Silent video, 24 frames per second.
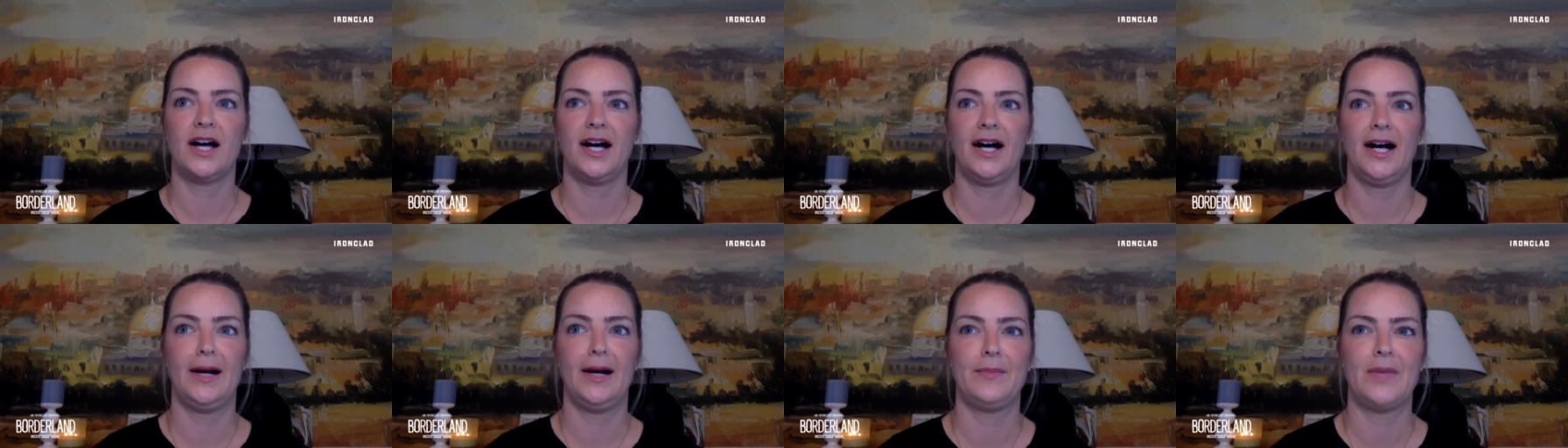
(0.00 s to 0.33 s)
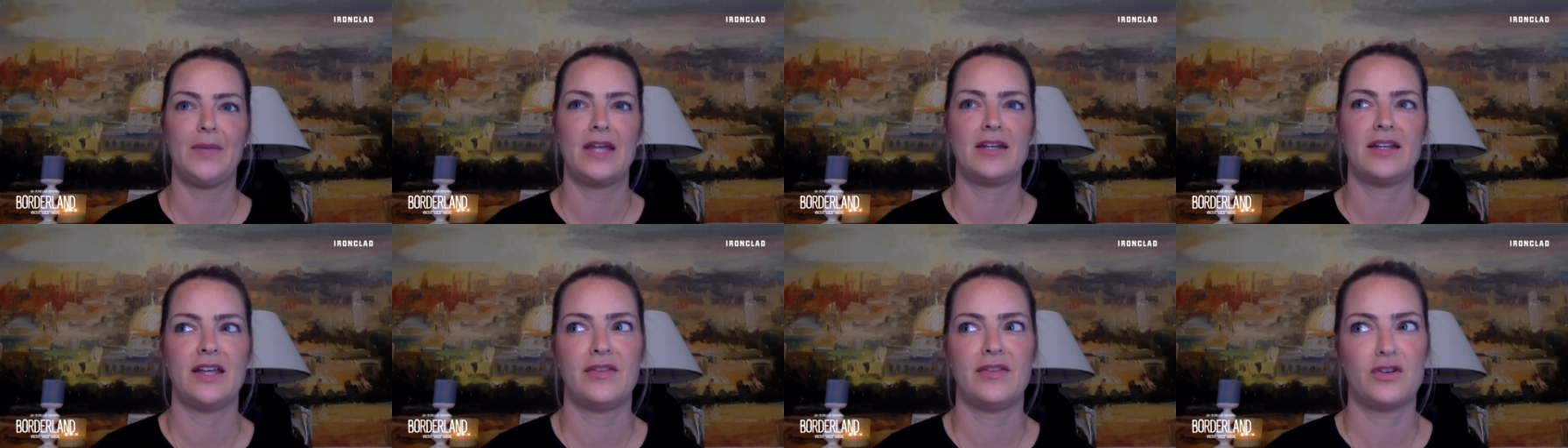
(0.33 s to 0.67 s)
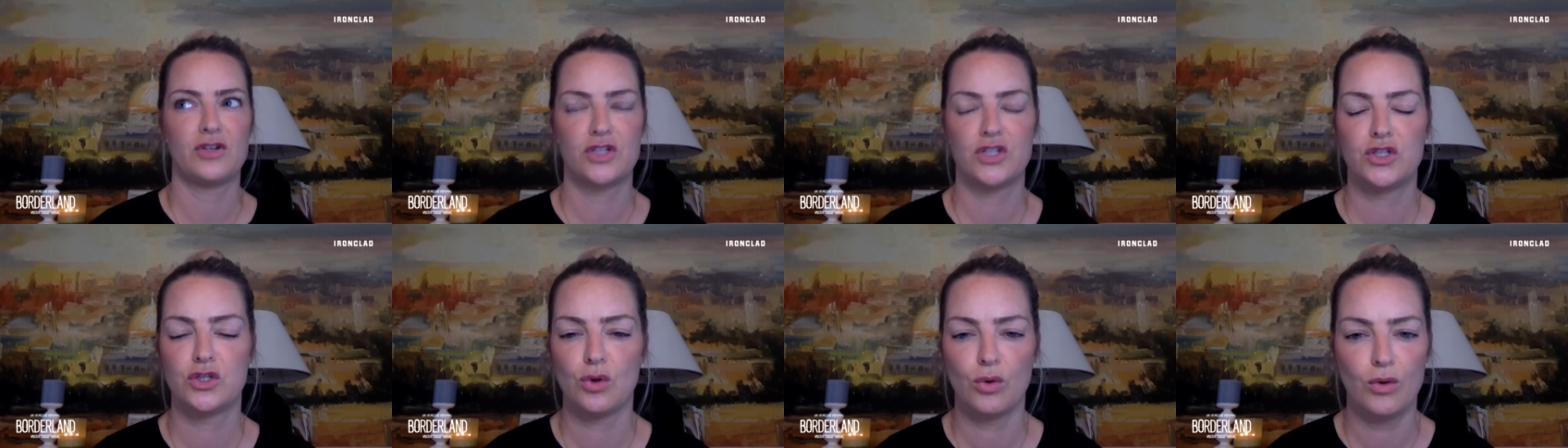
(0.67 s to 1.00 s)
Um, and, and their
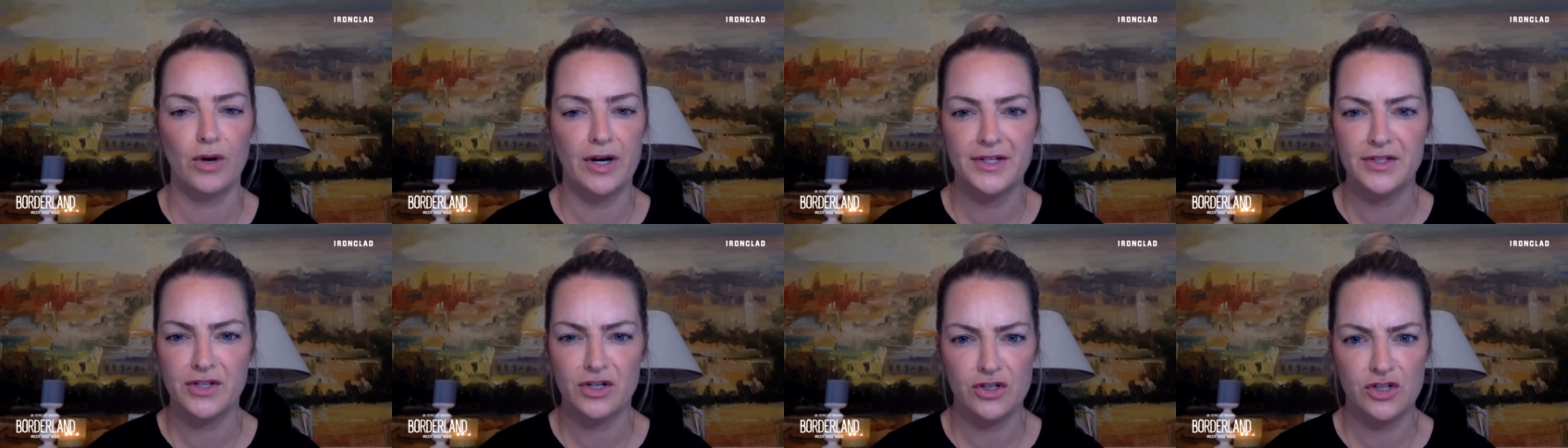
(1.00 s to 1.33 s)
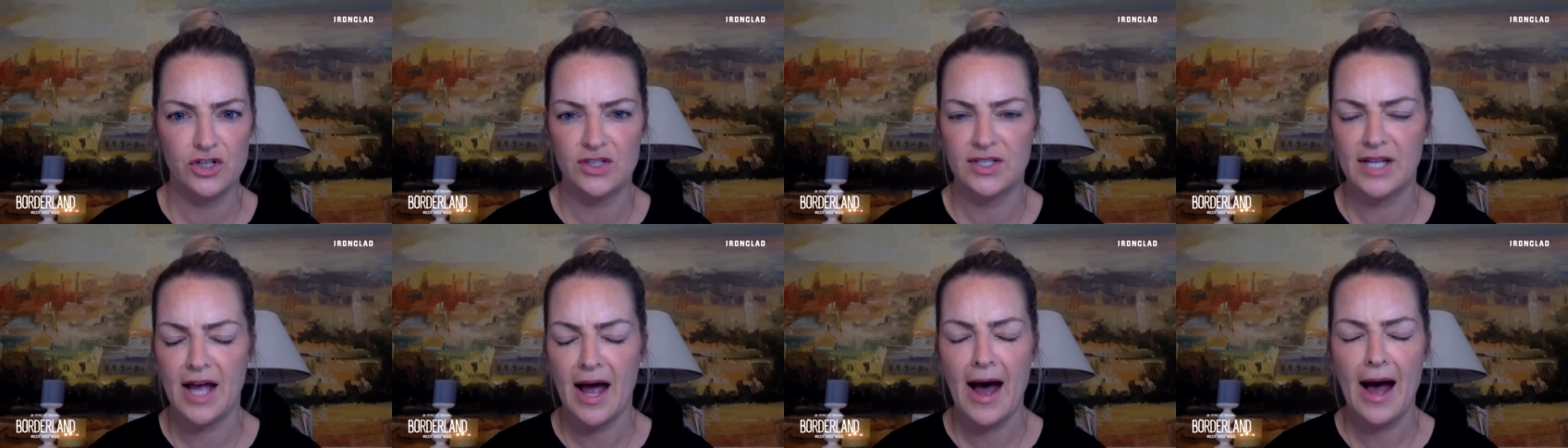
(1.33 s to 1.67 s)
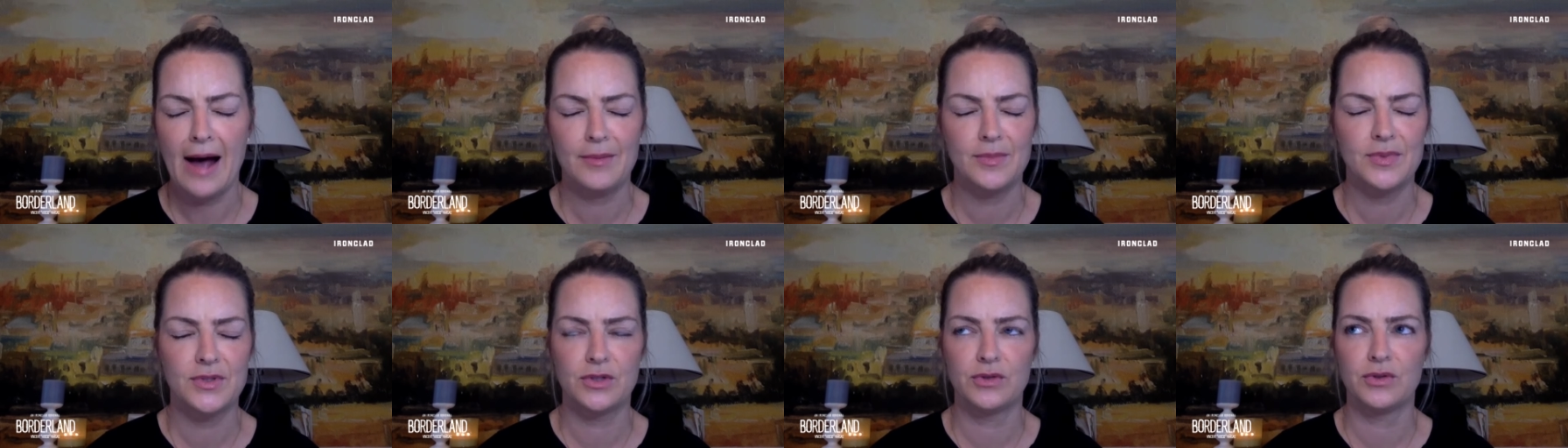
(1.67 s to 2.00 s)
stories are just
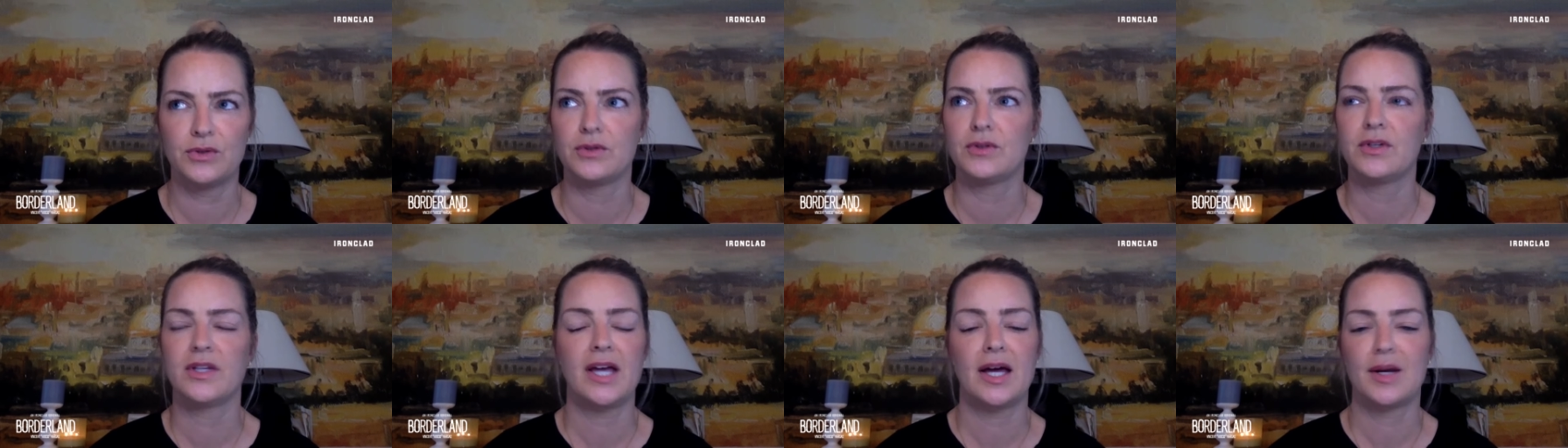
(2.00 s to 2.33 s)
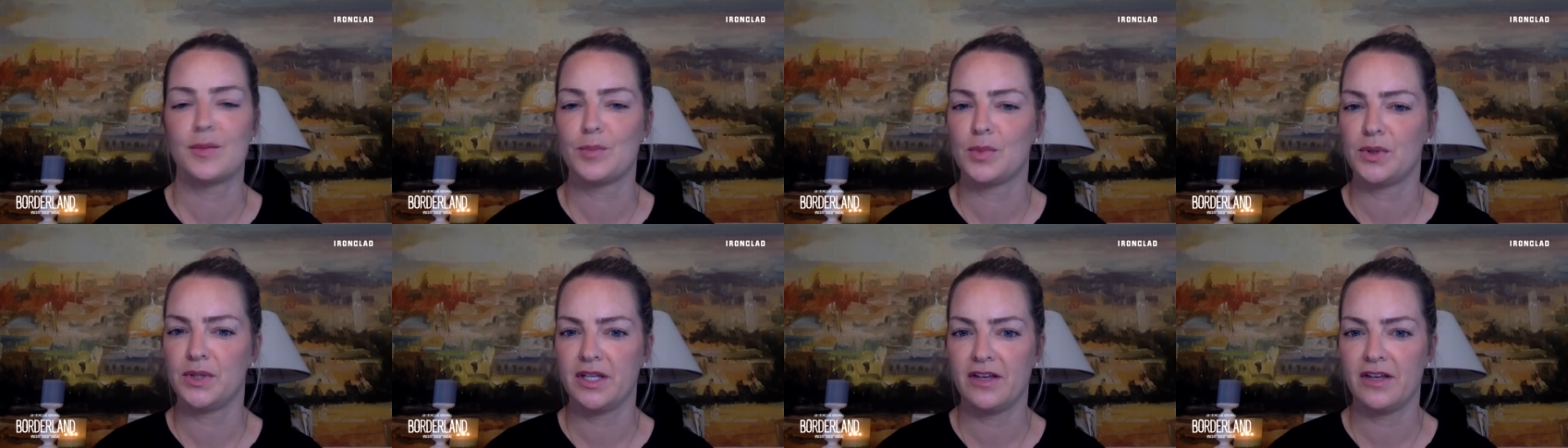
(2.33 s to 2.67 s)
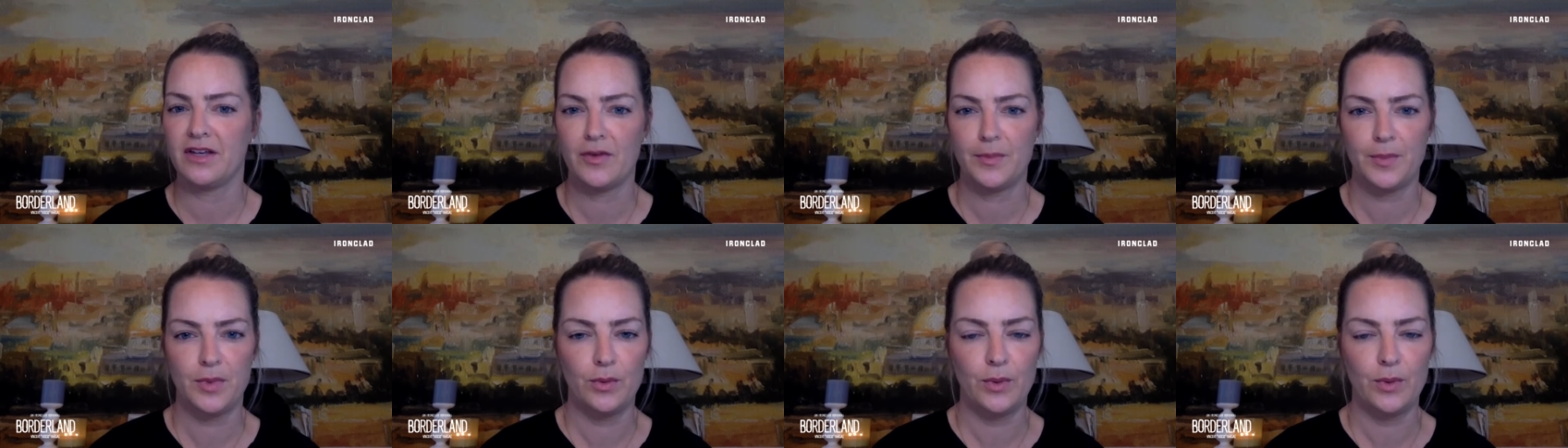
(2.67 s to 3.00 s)
absolutely
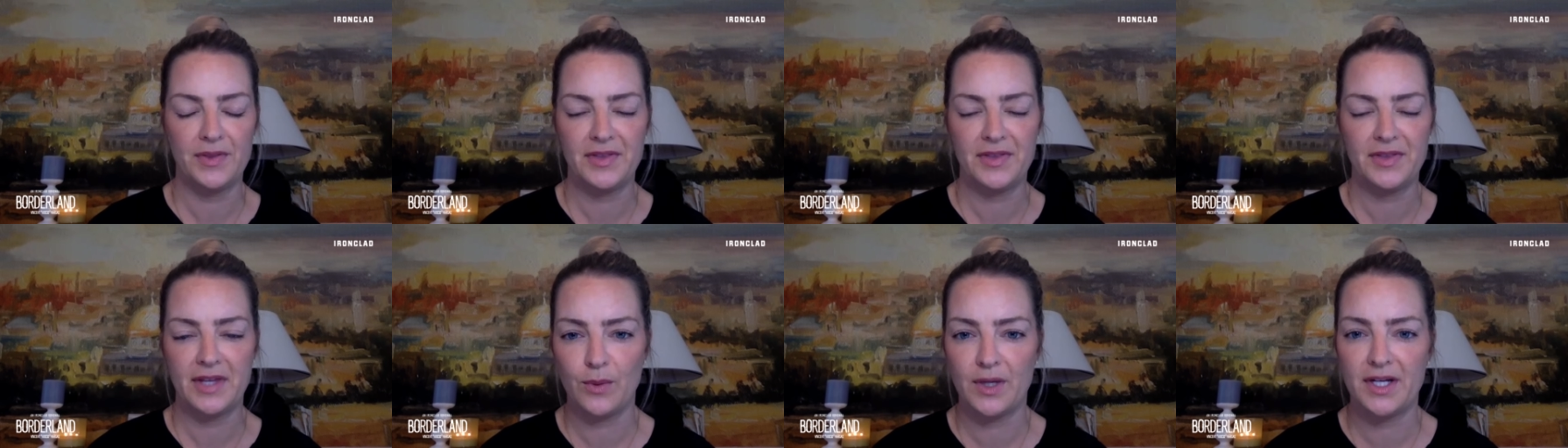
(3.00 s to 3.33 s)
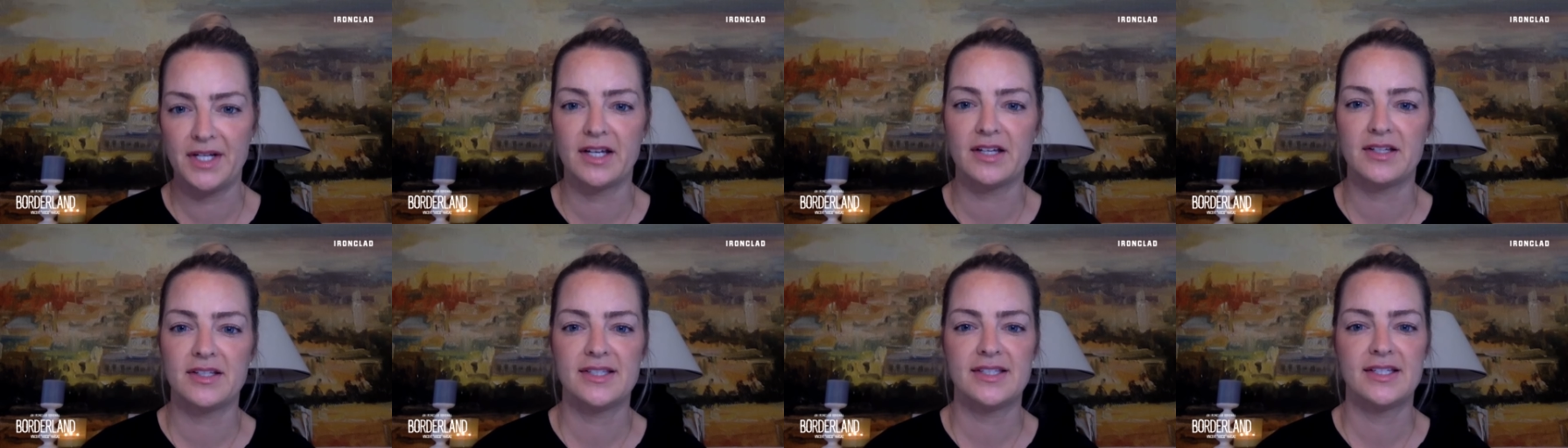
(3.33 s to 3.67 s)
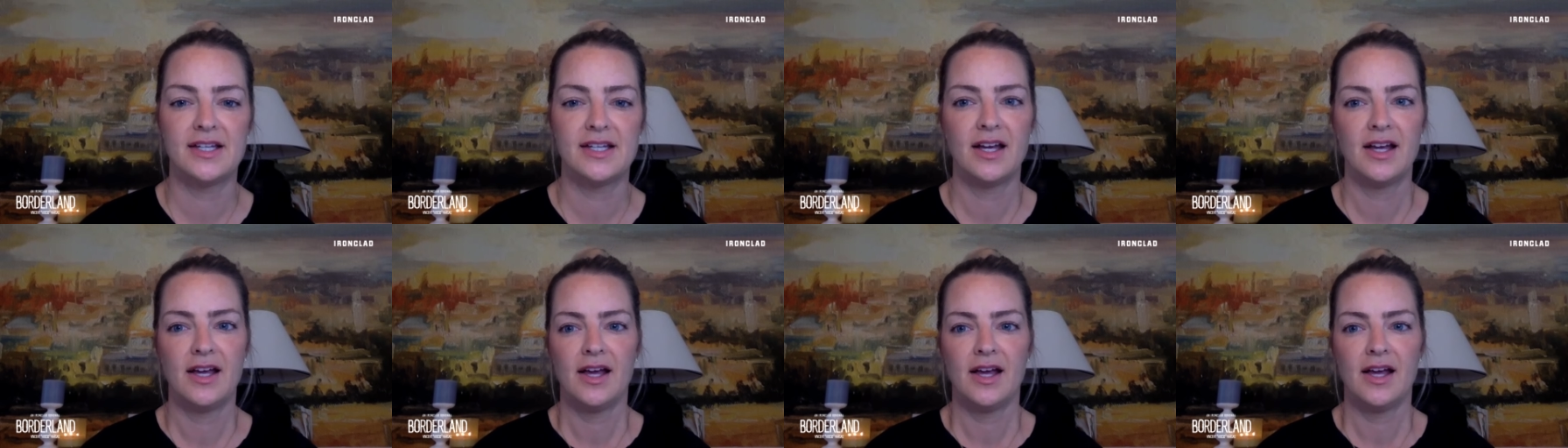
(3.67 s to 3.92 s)
unbelievable, what they witnessed